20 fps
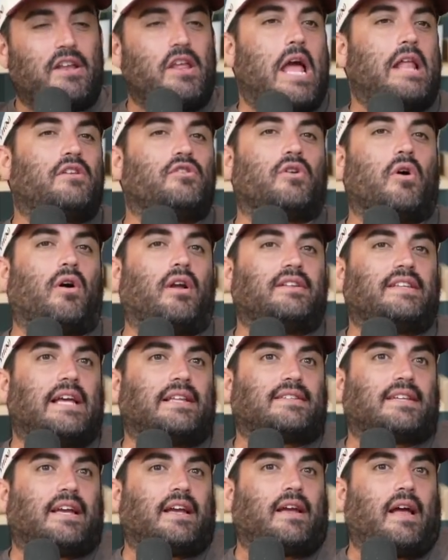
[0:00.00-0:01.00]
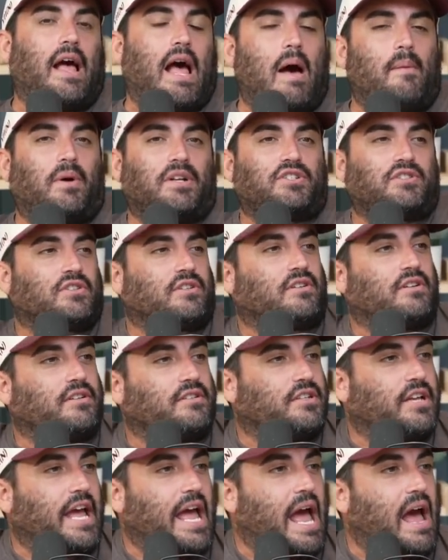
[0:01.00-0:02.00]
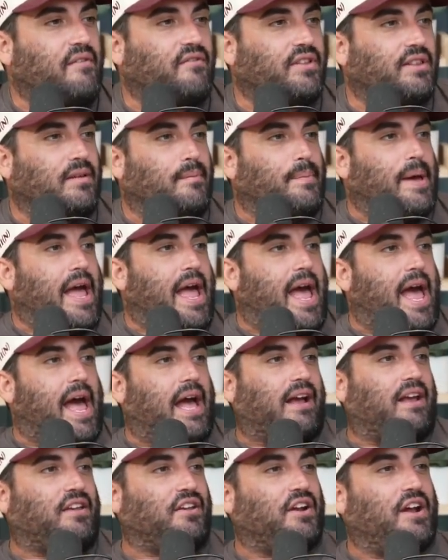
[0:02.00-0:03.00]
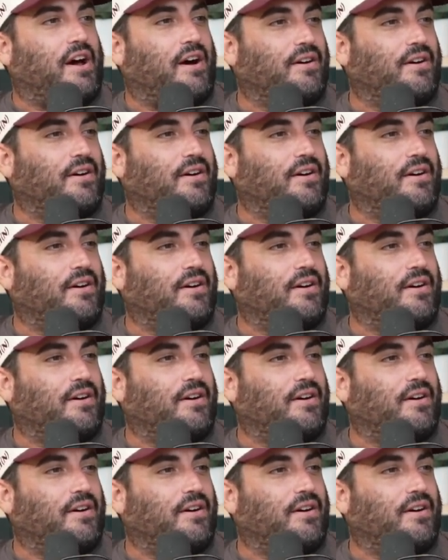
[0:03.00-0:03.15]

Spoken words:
And you go on dates, like, how much could you have in the bag, you